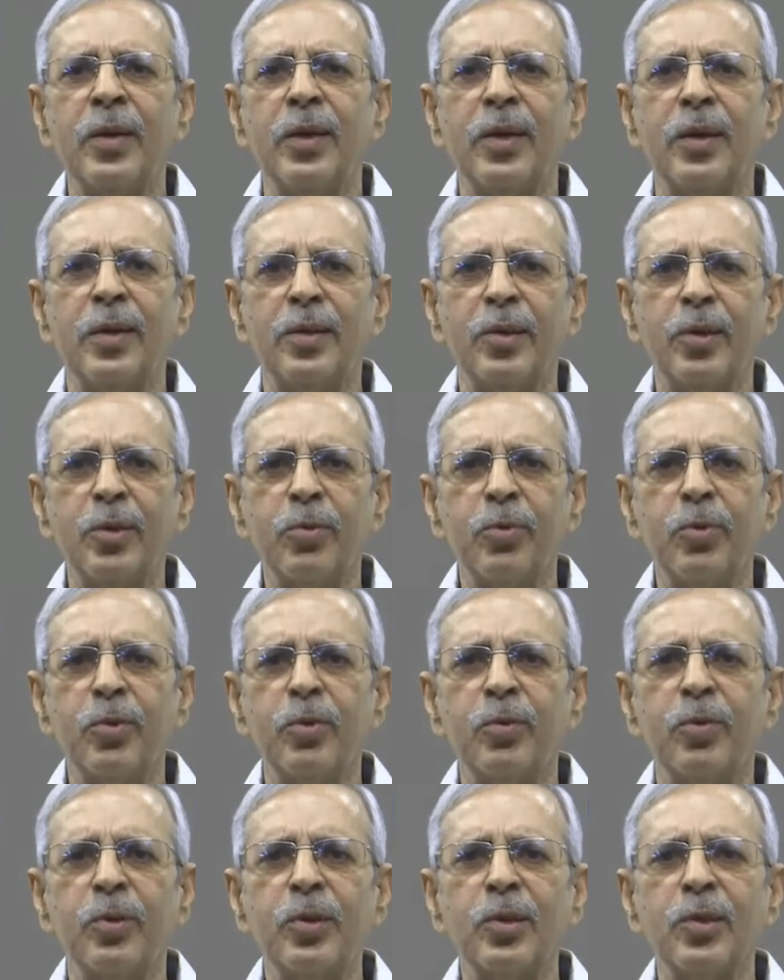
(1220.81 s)
And therefore,
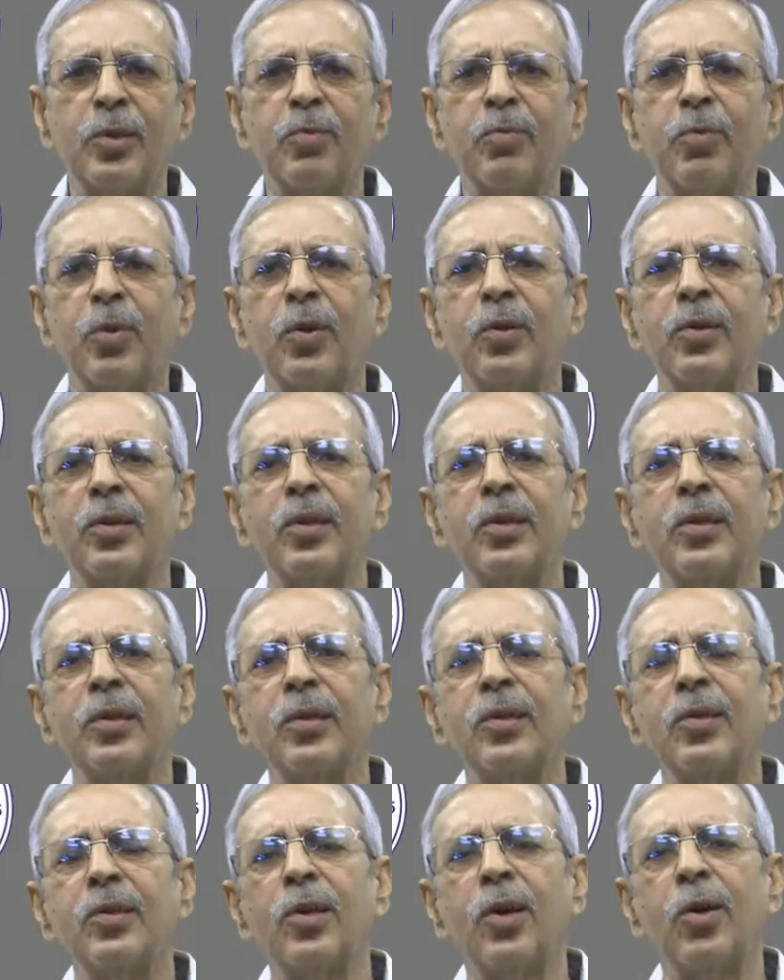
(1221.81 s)
what is important
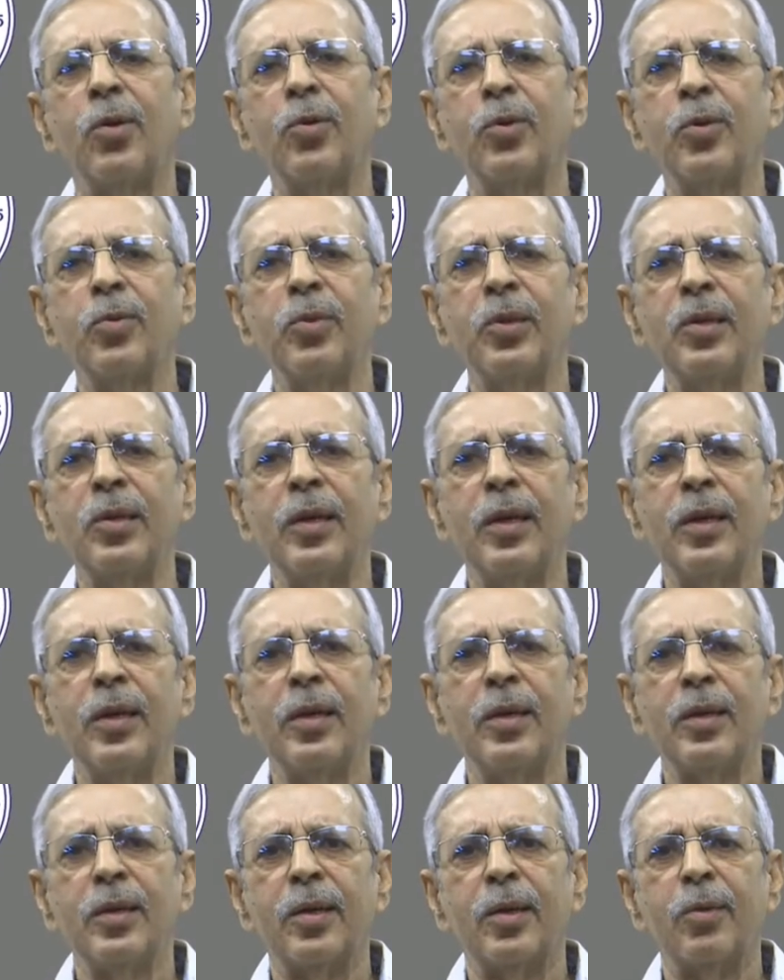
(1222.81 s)
is how do we
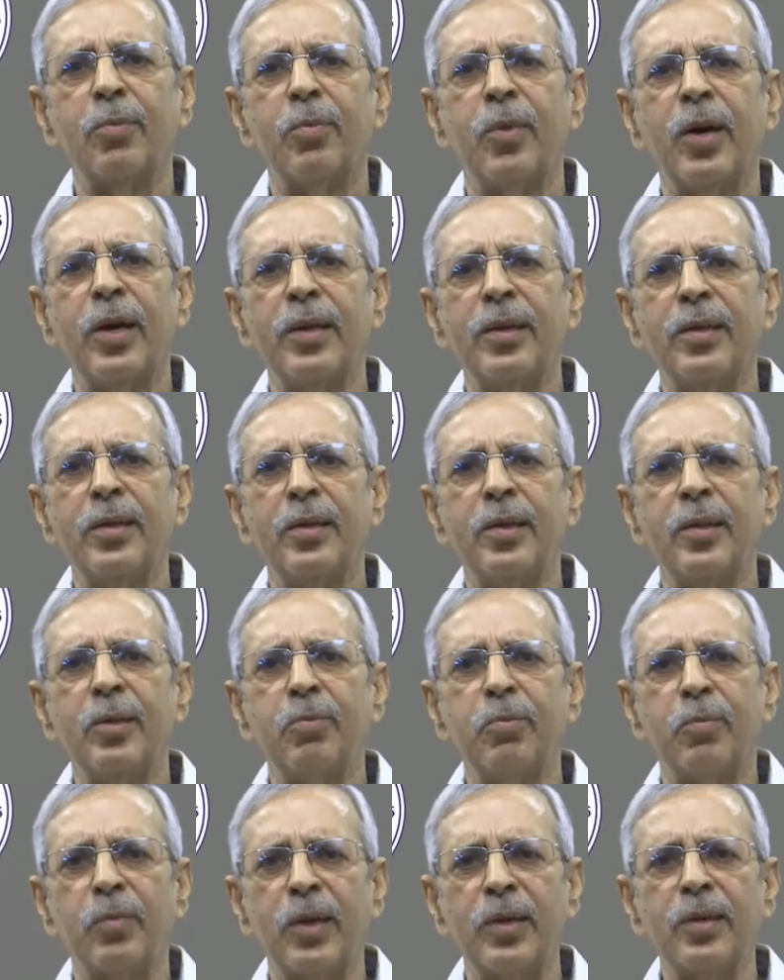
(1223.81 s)
combine the
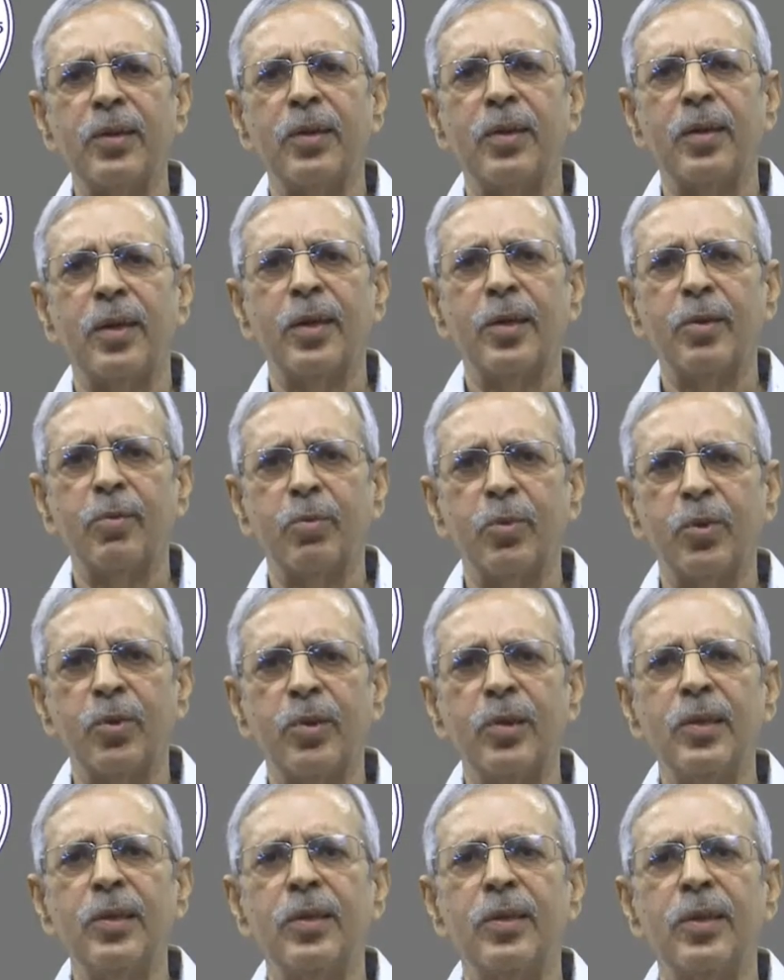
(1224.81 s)
man and
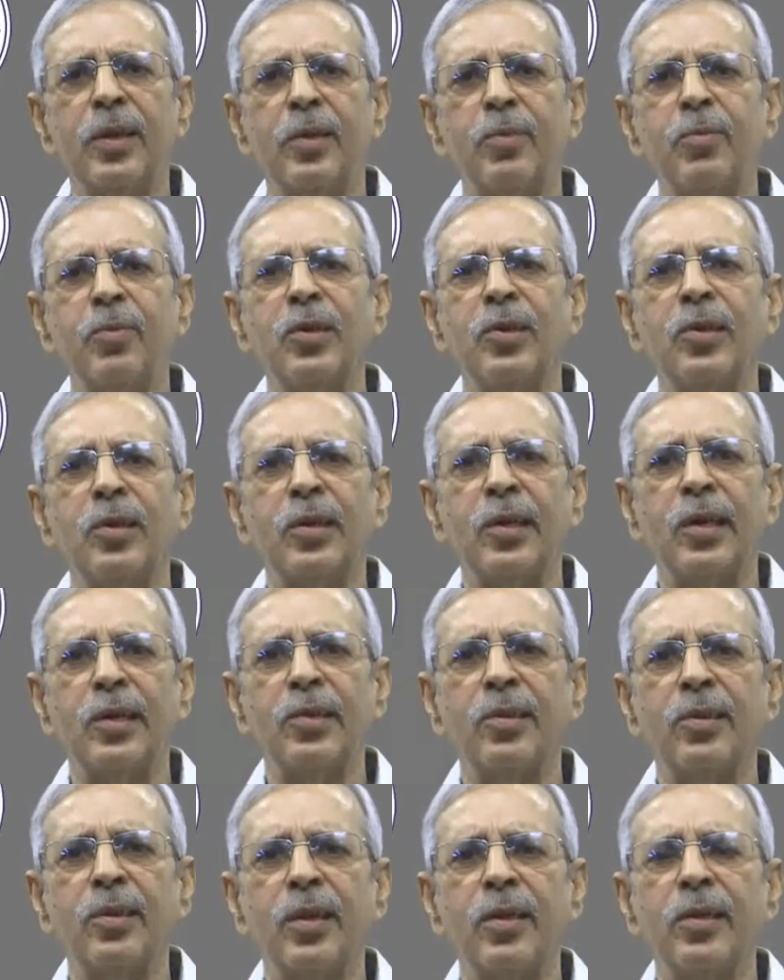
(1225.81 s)
buddhi, that means the
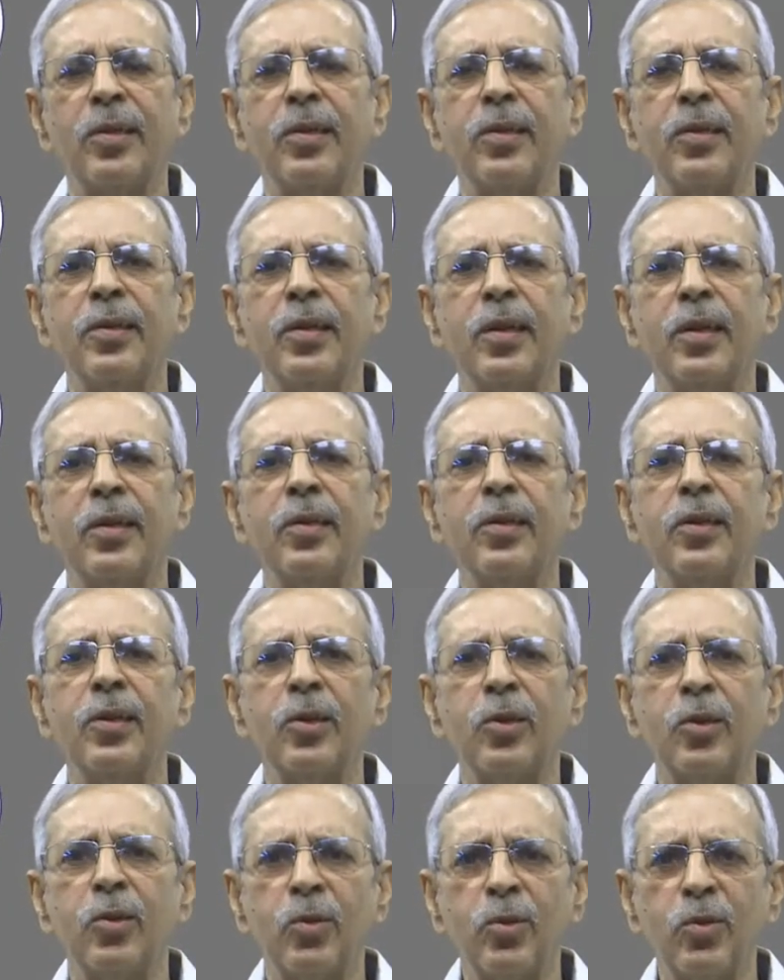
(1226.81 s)
rationality and the
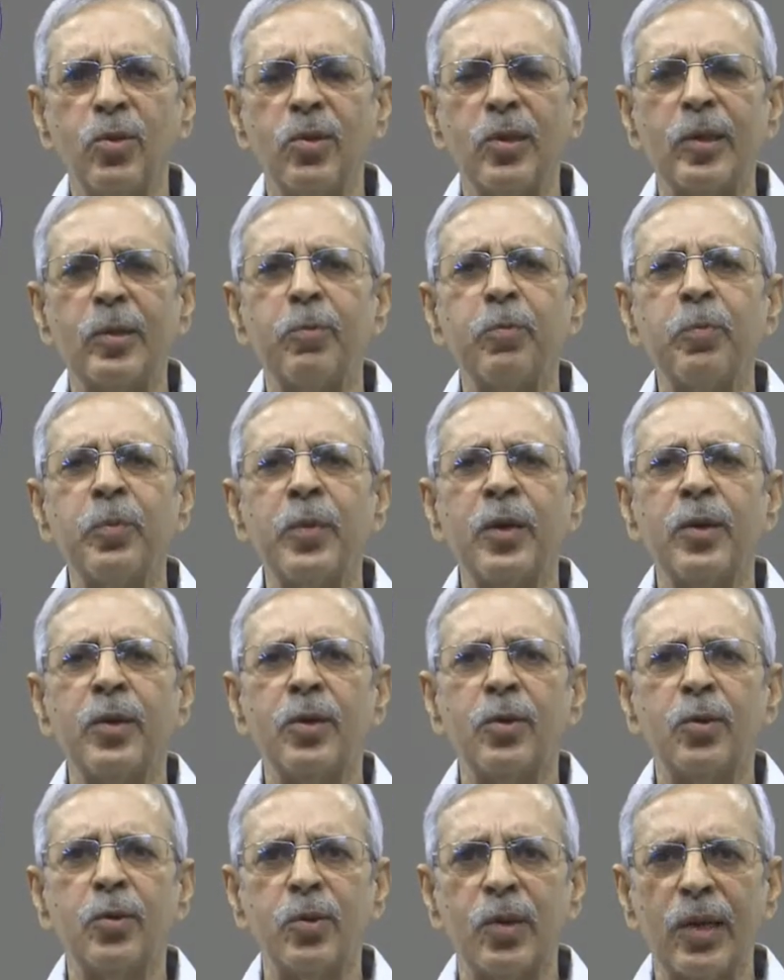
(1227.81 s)
intuition
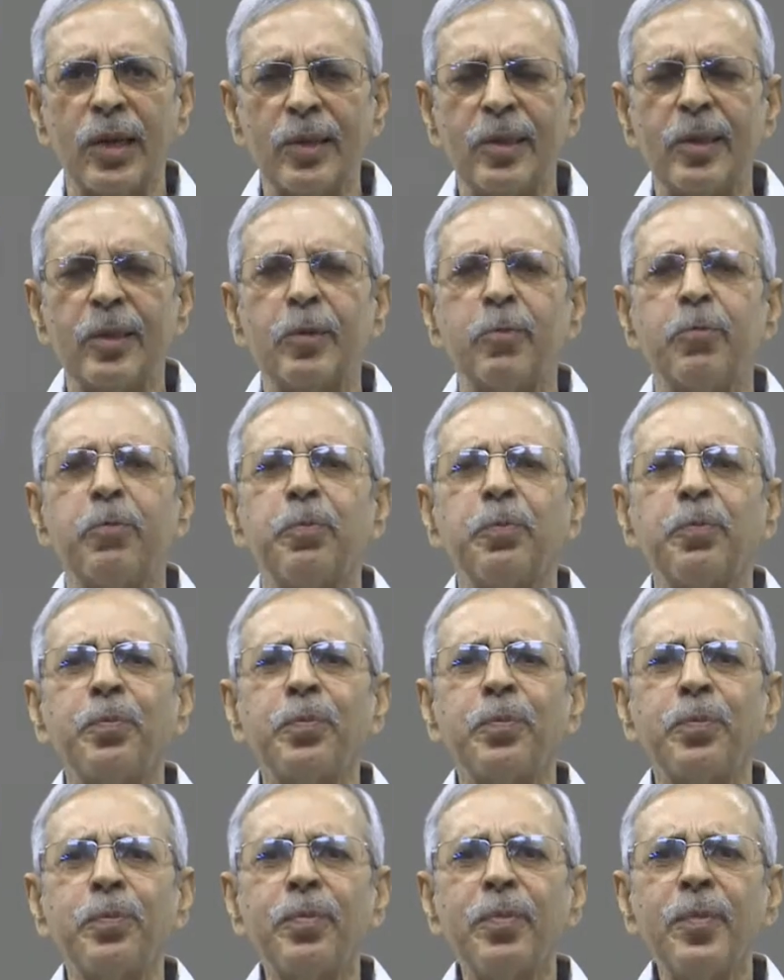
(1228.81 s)
together
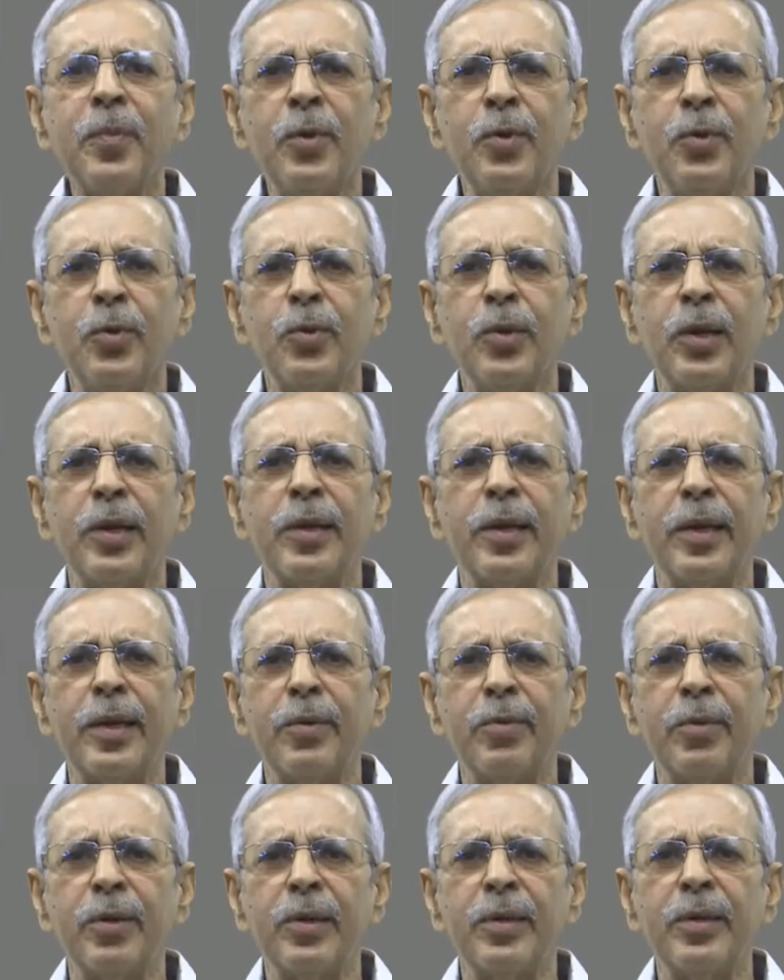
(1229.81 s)
to
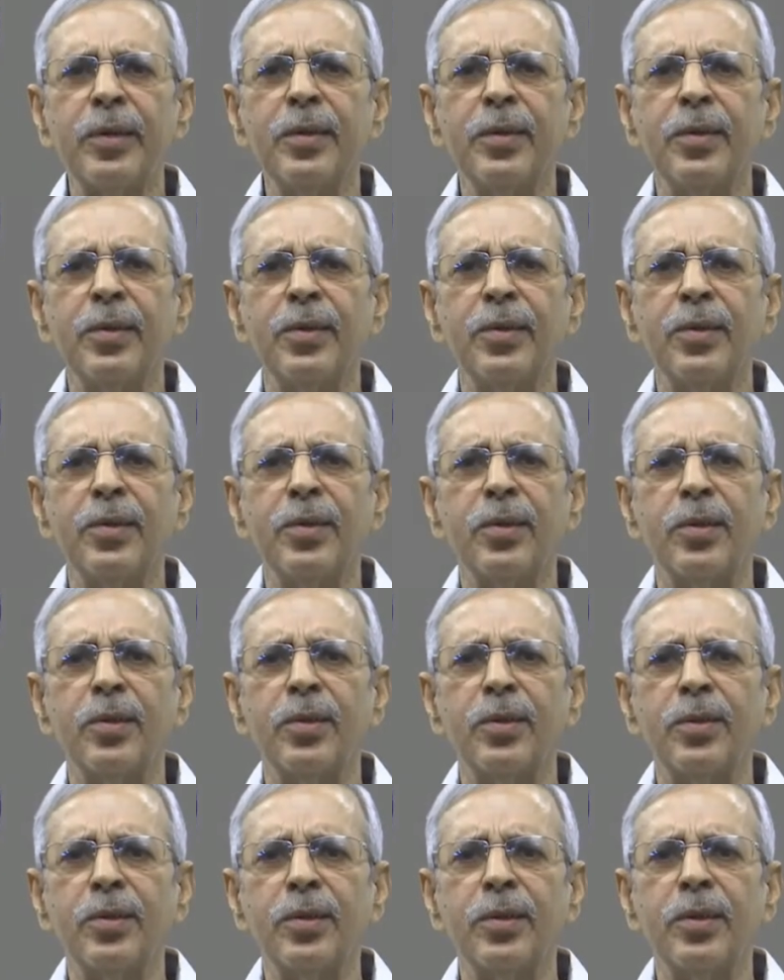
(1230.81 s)
arrive at the
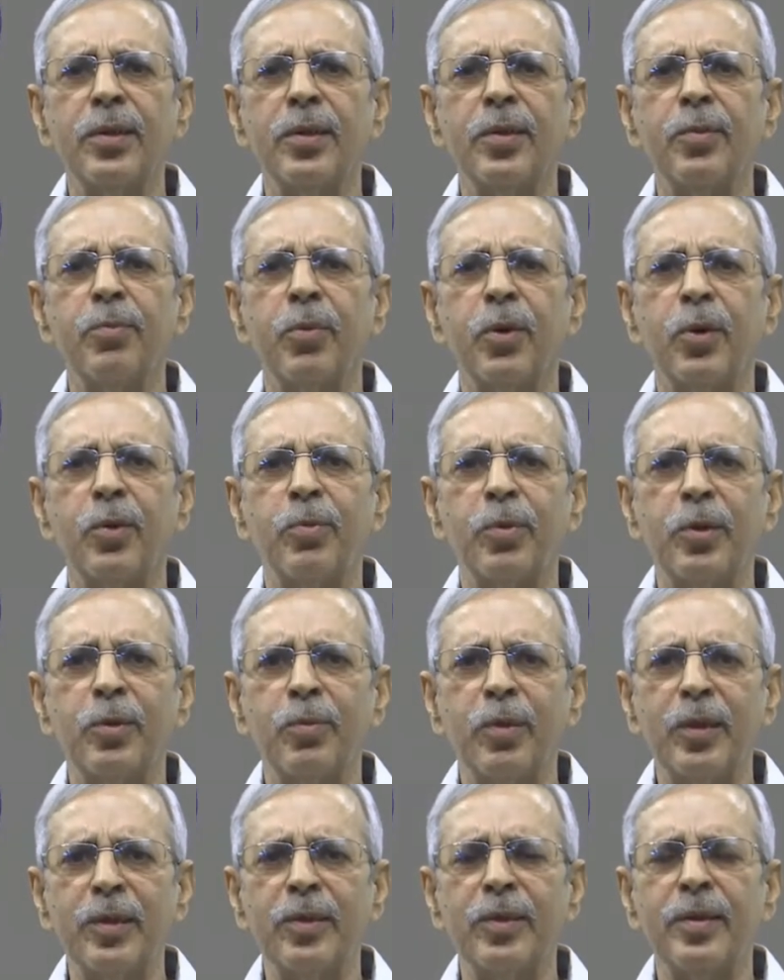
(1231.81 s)
decisions in a proper
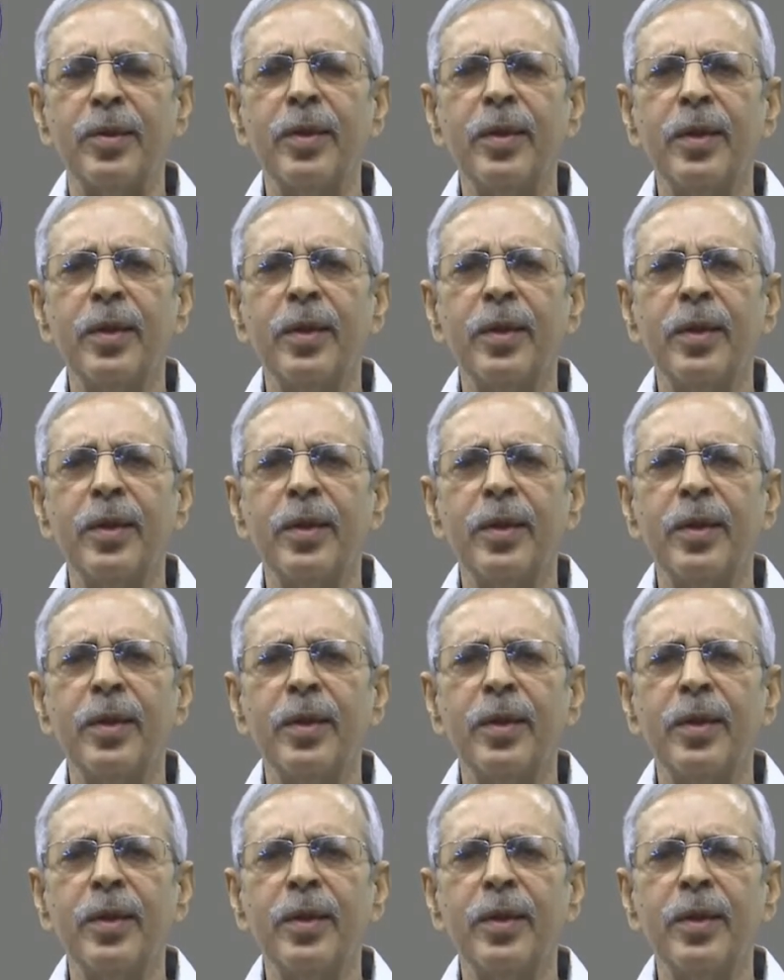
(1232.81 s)
manner.